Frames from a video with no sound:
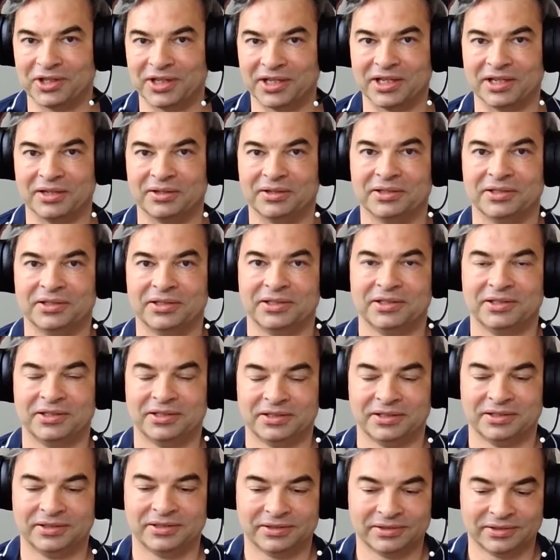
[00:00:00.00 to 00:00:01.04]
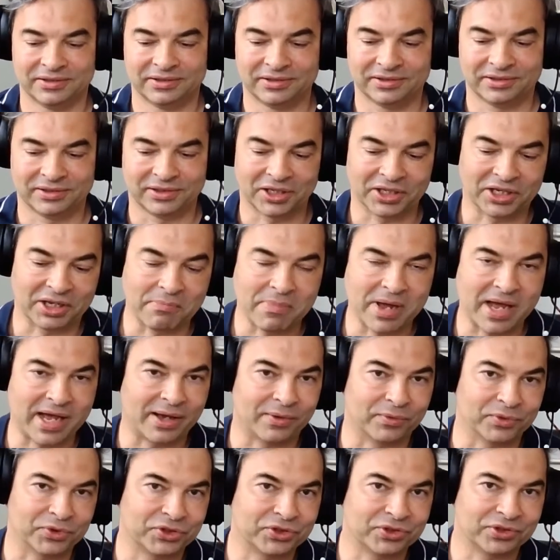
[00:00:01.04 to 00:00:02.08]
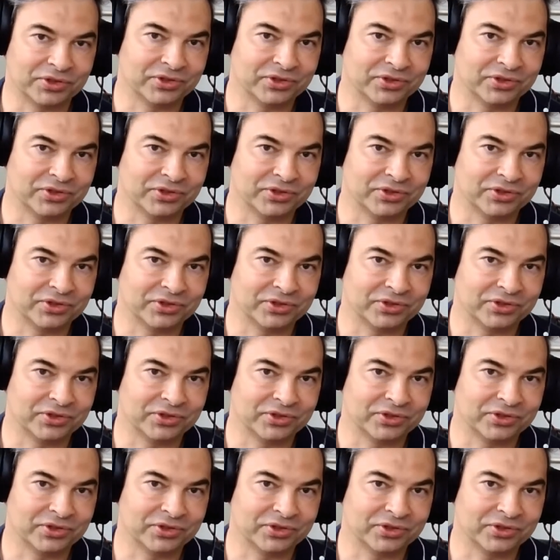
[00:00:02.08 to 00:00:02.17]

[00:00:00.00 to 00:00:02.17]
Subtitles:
like a mouse.